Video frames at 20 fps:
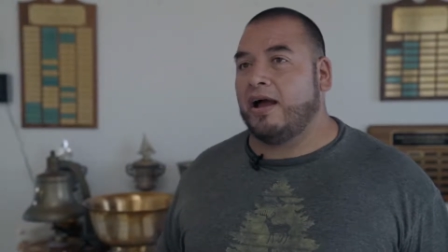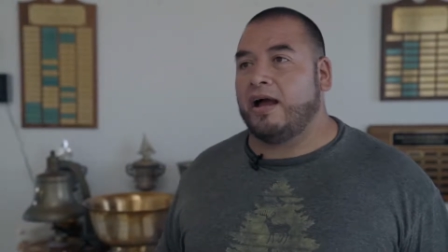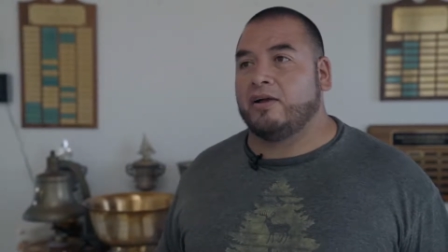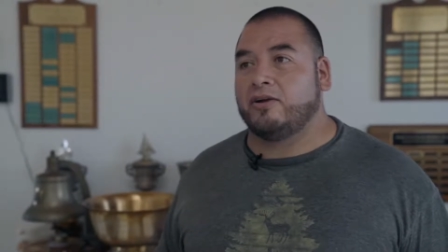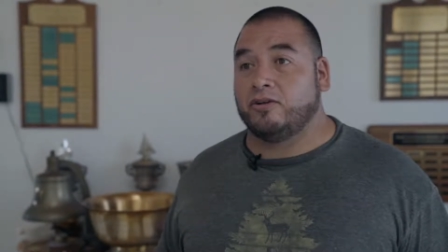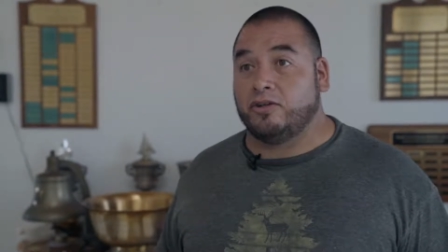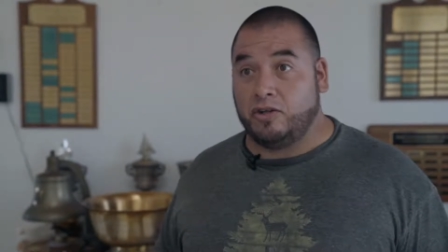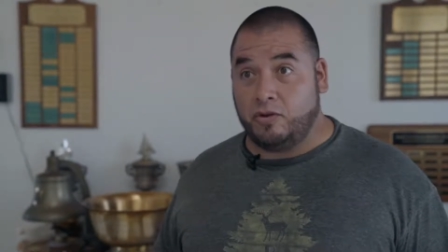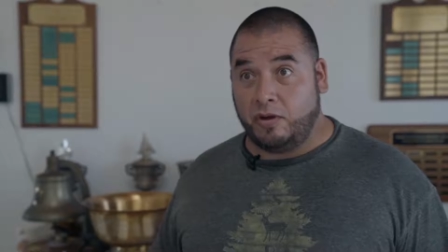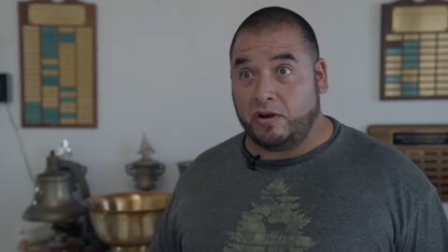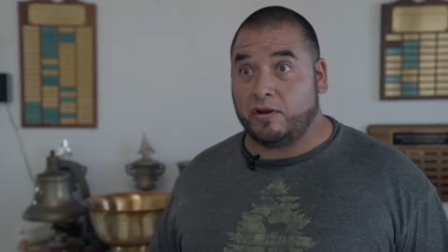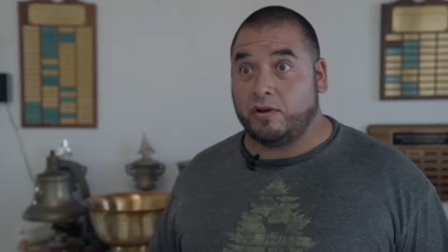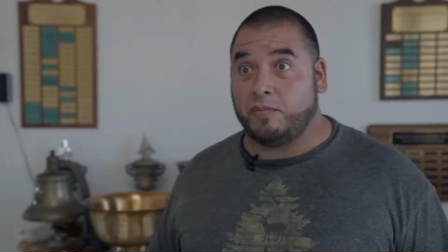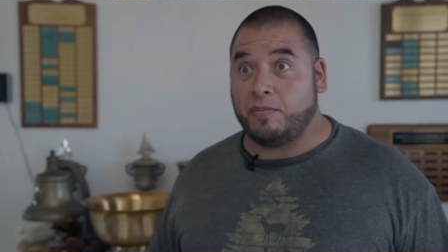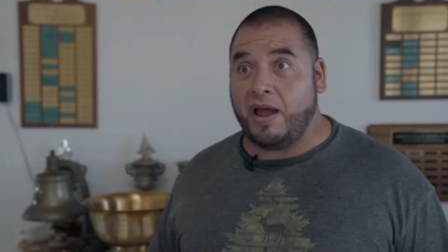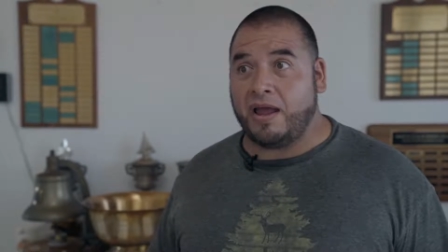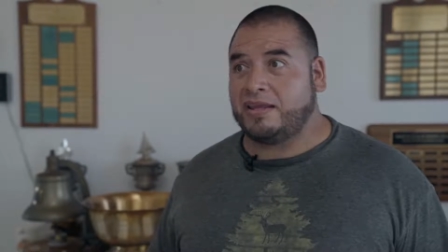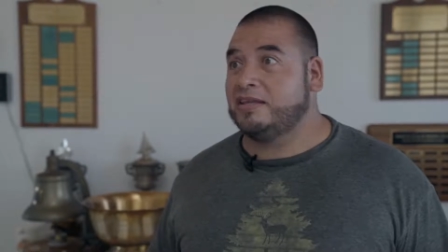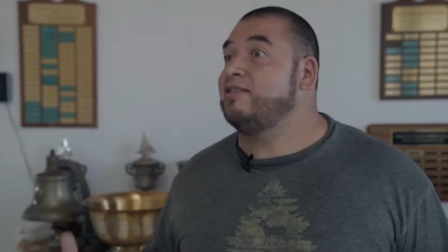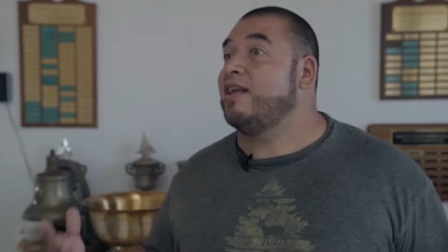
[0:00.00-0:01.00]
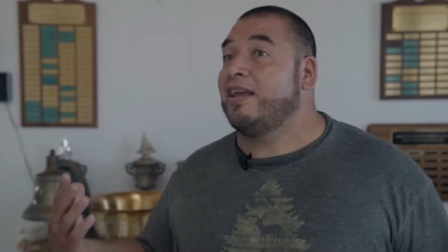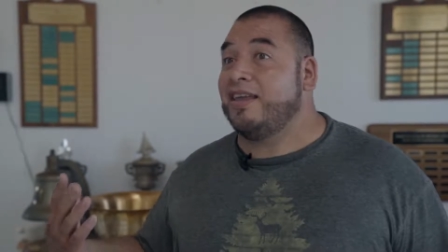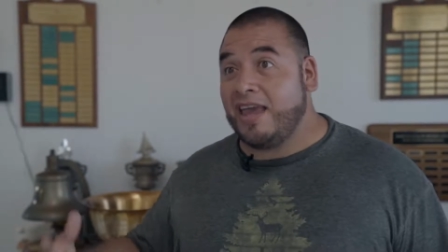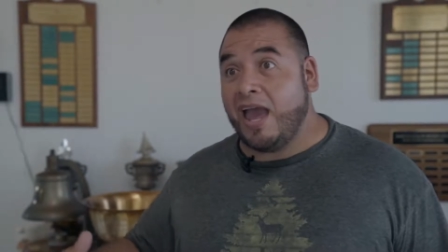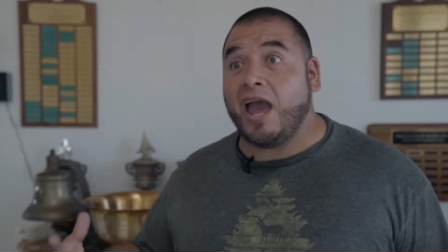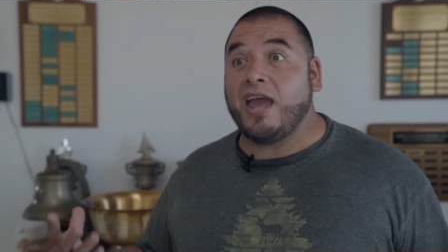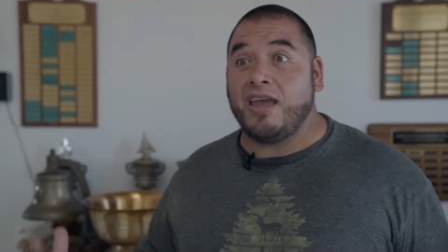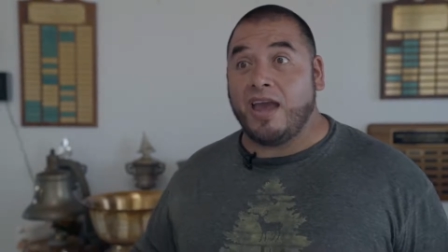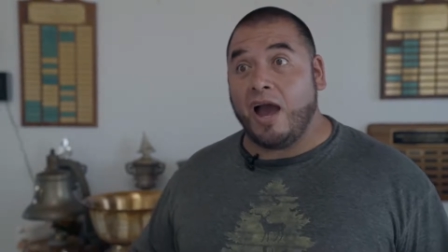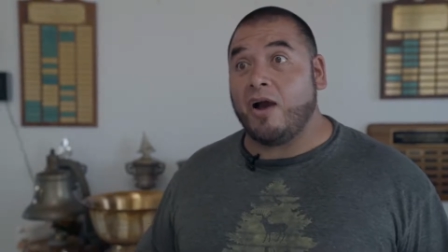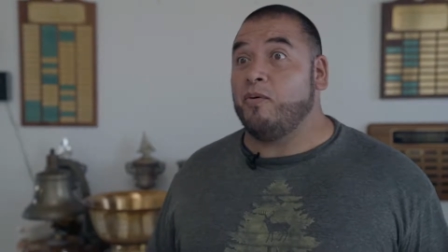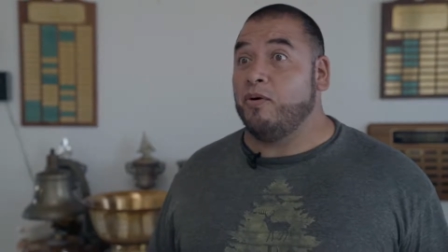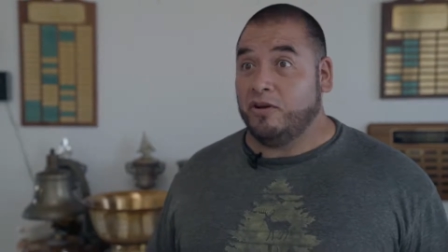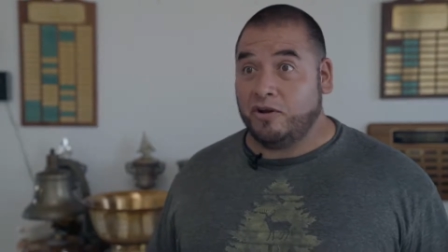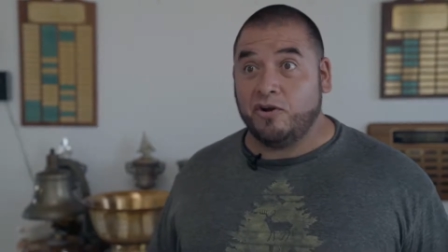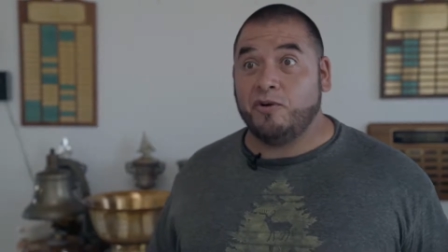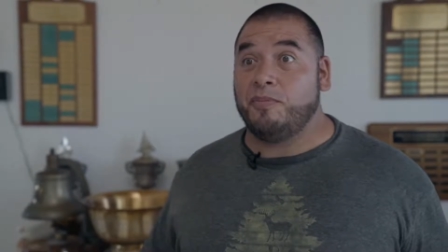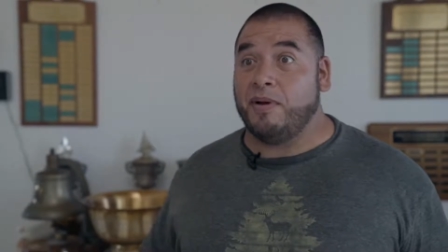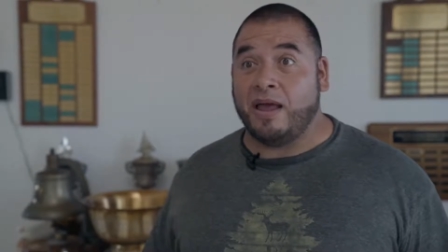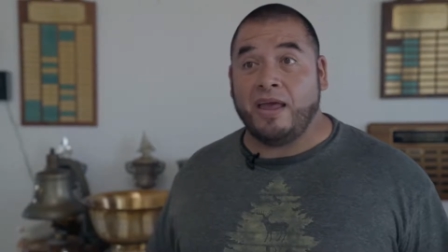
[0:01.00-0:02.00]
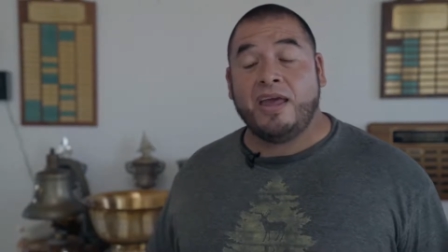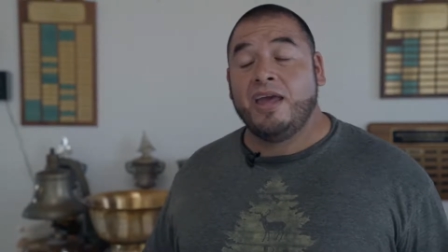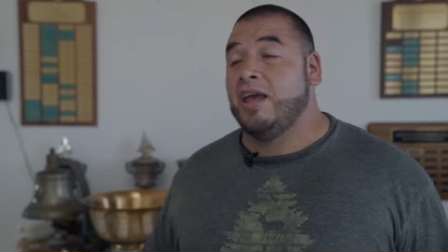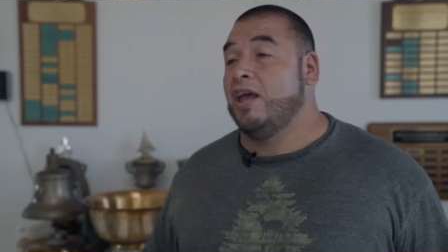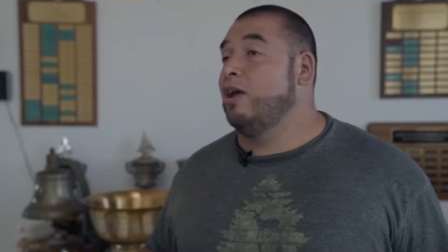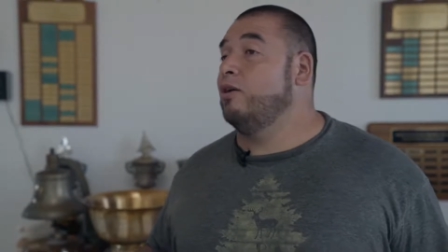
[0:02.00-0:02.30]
I go, do you want to go back? He's like, yeah, I want to go back.